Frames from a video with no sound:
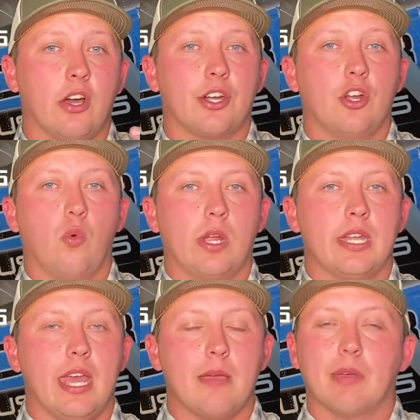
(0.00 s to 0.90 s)
on a no-wind
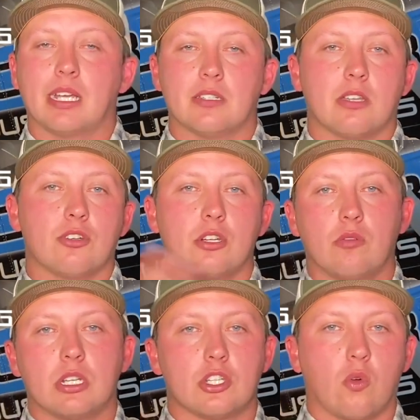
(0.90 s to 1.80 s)
day because there's
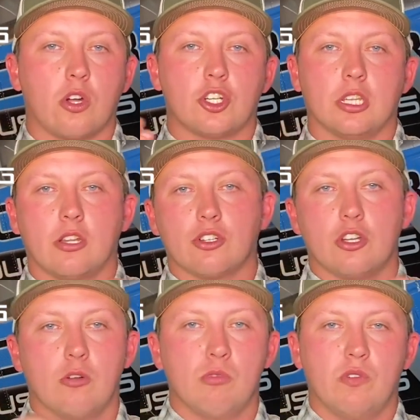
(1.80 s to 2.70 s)
no distortion, there's
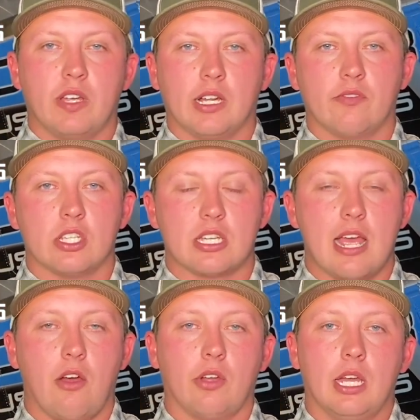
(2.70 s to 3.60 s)
no moving of the
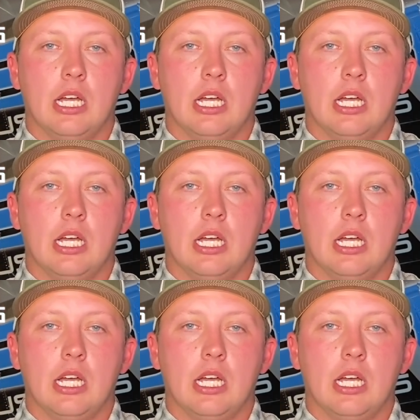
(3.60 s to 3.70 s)
sound.